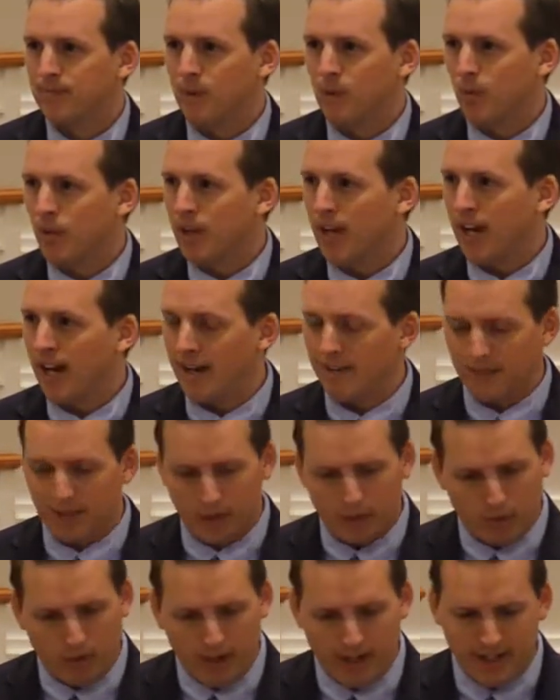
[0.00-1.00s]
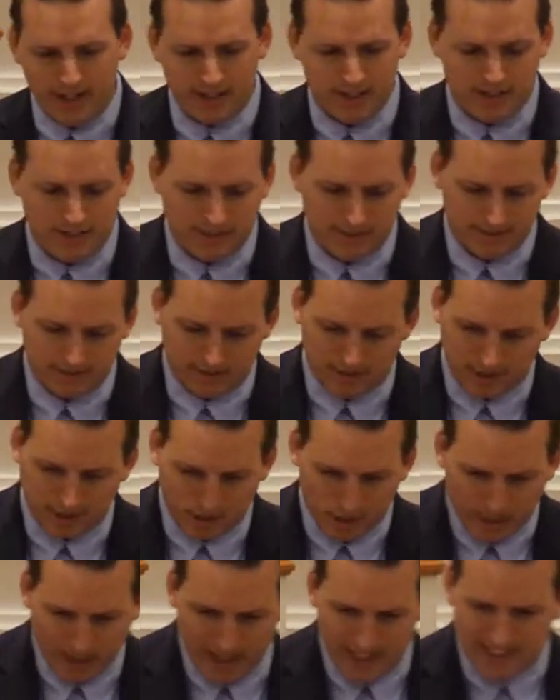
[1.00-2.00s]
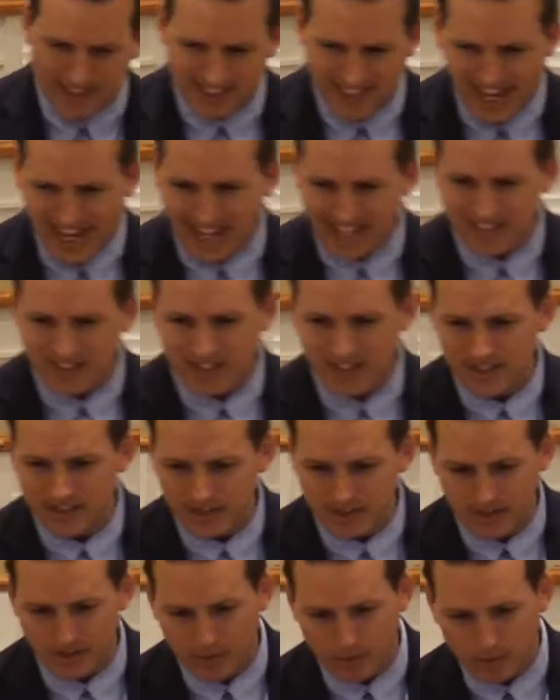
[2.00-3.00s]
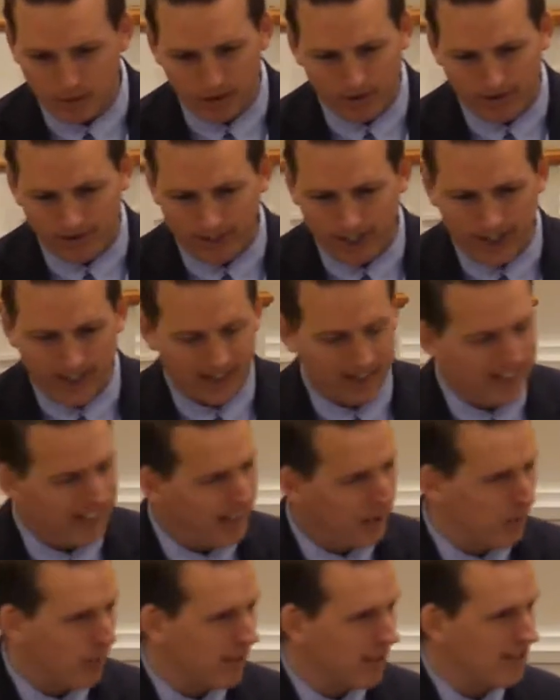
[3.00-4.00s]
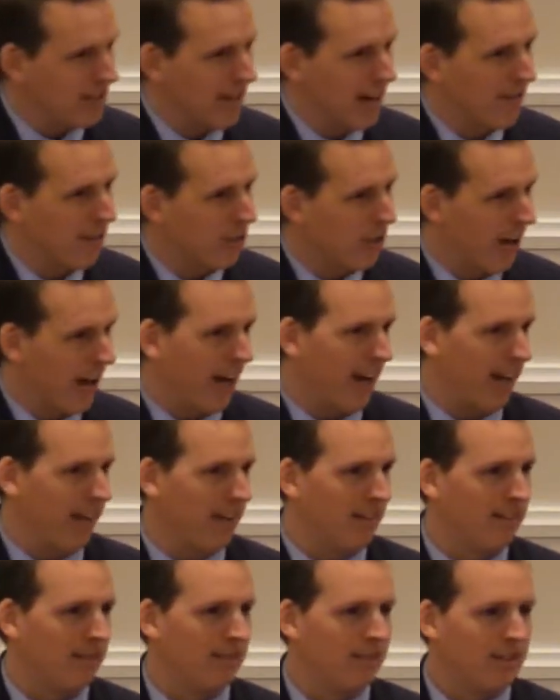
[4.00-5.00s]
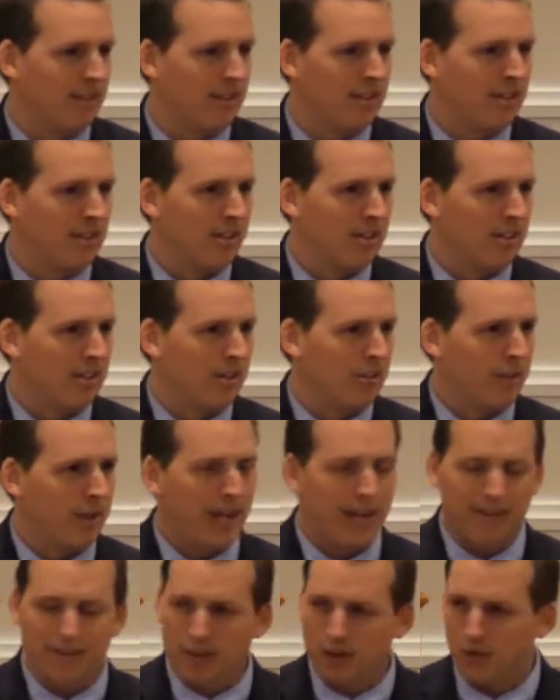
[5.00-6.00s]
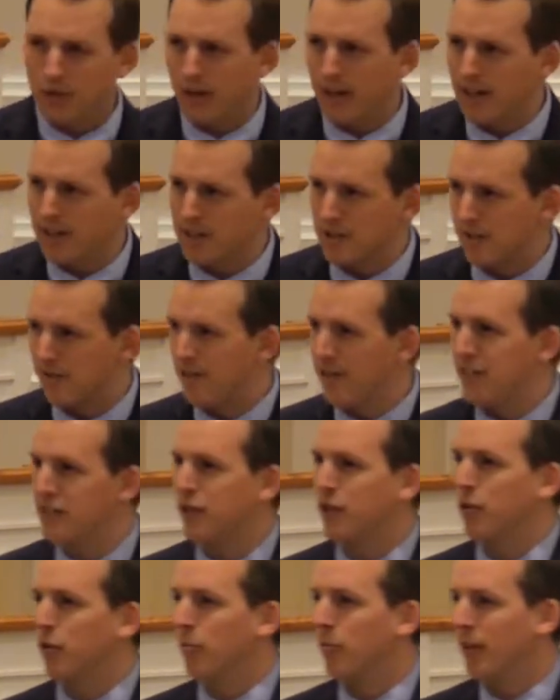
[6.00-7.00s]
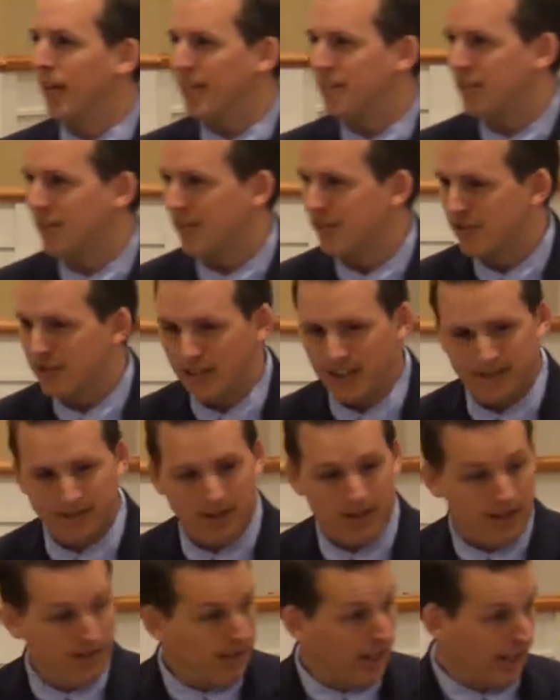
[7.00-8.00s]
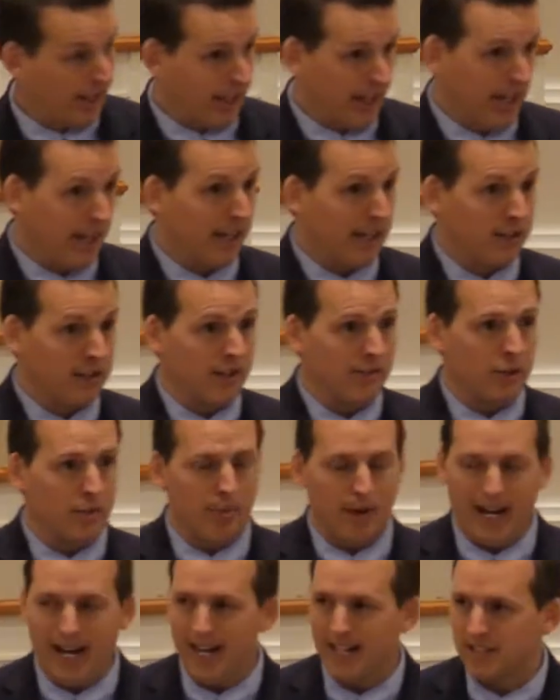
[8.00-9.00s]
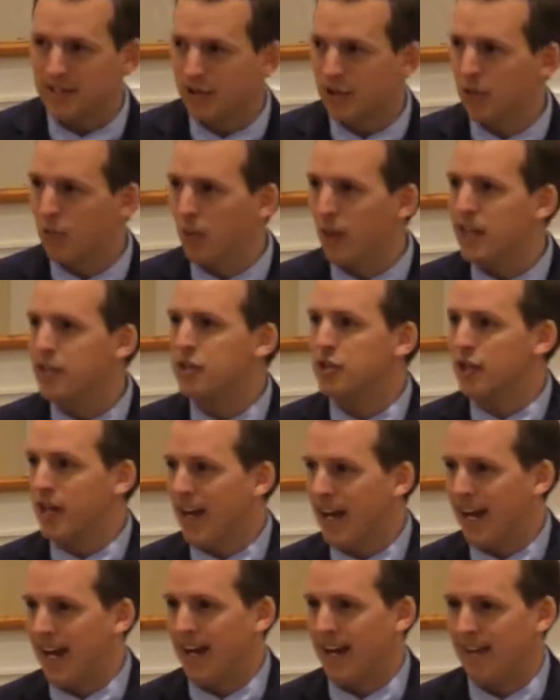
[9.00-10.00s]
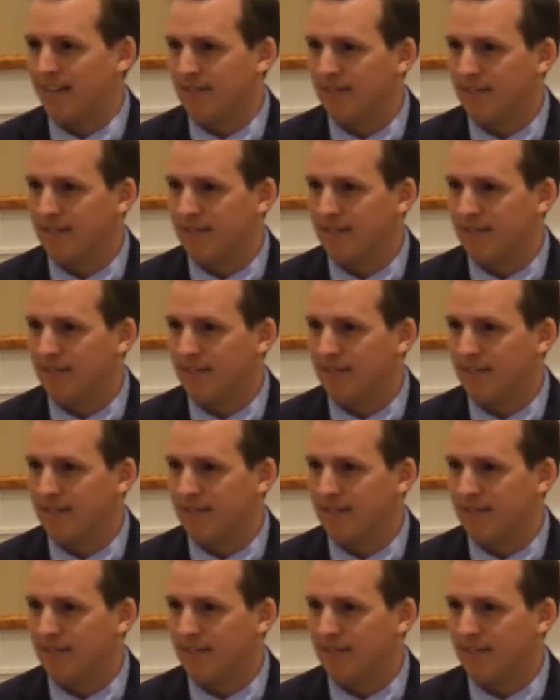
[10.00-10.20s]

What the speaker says: We have the greatest access to the Word of God anyone has ever had. We have the greatest physical blessings that kings of the past could wish to have.